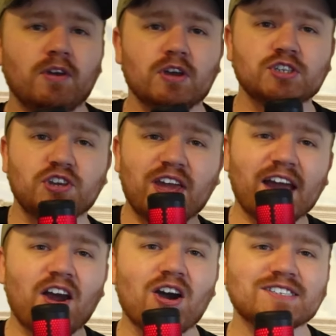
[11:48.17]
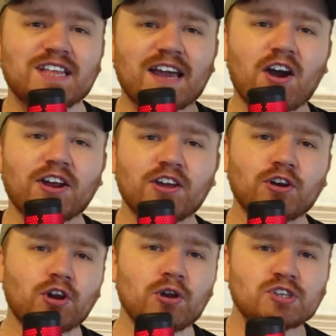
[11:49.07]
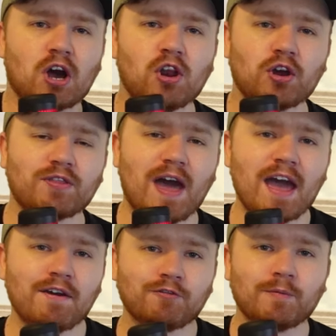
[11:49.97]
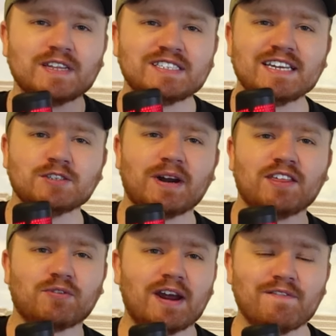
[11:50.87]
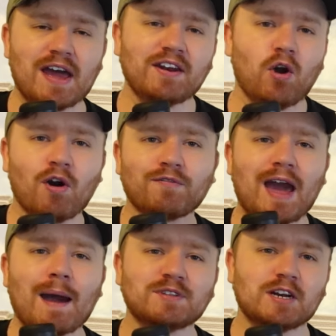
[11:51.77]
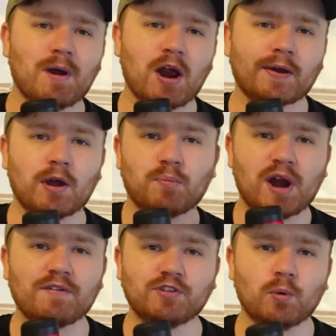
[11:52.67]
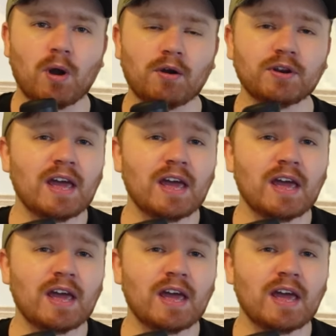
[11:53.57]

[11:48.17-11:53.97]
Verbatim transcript: So yeah, guys, that kind of concludes our look there from the D23 event of Captain America Brave New World.